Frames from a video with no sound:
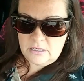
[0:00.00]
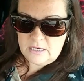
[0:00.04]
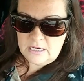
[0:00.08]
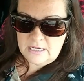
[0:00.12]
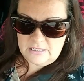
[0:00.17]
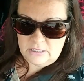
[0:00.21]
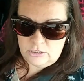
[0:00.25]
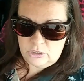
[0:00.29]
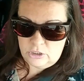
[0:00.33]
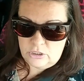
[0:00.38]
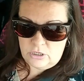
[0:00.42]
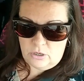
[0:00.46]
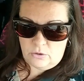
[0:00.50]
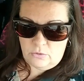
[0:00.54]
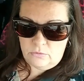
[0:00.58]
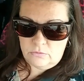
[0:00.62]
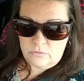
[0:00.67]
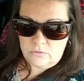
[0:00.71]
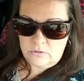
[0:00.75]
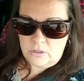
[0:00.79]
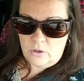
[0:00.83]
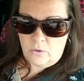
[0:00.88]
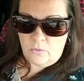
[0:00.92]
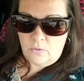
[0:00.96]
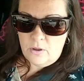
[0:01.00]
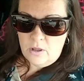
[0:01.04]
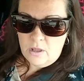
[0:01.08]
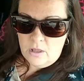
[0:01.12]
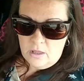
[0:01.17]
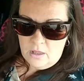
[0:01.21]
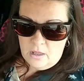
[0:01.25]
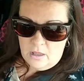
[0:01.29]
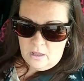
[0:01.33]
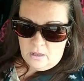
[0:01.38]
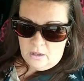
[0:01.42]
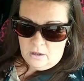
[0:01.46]
it doesn't show. So
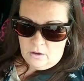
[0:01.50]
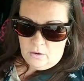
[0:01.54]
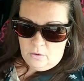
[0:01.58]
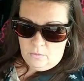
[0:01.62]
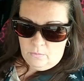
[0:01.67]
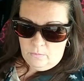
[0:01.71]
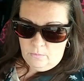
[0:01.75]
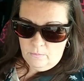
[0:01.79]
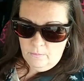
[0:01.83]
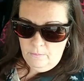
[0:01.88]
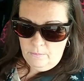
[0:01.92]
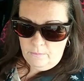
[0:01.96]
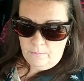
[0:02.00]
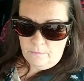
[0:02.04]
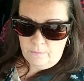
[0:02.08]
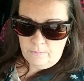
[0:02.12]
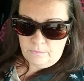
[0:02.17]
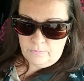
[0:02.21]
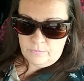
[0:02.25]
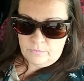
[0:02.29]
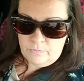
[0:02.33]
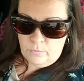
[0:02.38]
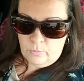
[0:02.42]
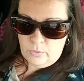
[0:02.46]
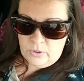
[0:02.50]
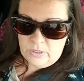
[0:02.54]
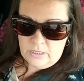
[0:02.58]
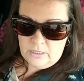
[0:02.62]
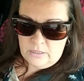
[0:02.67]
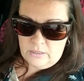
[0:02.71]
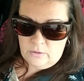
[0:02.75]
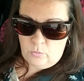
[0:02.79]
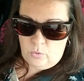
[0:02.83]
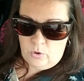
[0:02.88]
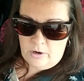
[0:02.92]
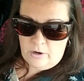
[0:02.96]
we
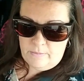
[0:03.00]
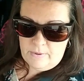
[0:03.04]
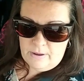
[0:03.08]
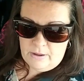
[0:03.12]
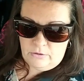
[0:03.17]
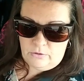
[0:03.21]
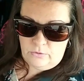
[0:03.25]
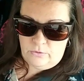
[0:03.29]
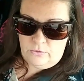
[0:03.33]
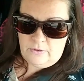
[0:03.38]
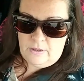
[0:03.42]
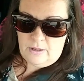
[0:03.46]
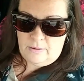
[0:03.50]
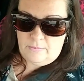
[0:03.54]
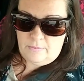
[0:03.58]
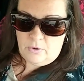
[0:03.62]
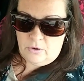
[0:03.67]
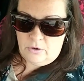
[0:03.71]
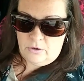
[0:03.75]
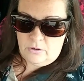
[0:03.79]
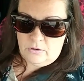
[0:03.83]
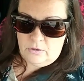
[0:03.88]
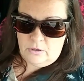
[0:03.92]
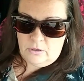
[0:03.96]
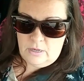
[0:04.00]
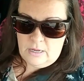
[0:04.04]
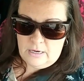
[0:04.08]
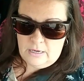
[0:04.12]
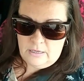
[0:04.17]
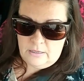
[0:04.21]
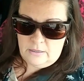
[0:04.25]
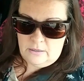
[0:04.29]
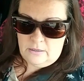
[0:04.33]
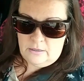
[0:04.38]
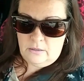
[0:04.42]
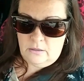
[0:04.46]
didn't worry about doing that part.
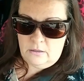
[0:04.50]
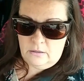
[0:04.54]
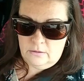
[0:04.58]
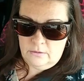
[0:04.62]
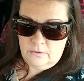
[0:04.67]
And